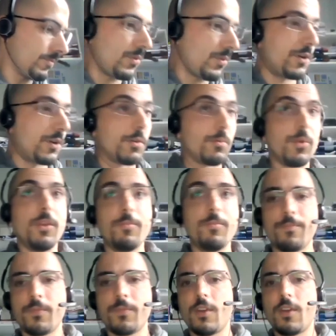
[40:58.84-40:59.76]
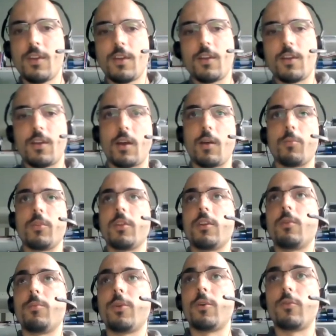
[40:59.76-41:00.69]
Pardon me. I'm a
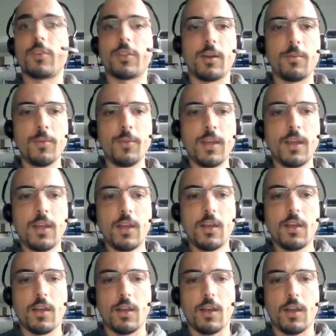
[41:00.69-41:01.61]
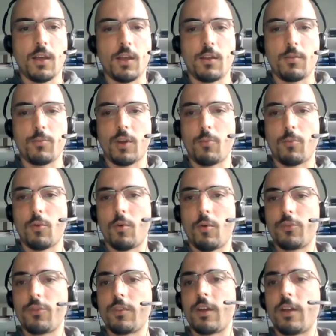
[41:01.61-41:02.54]
little bit over time, but I'm
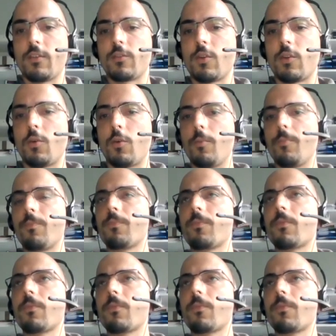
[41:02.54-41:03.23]
almost done. So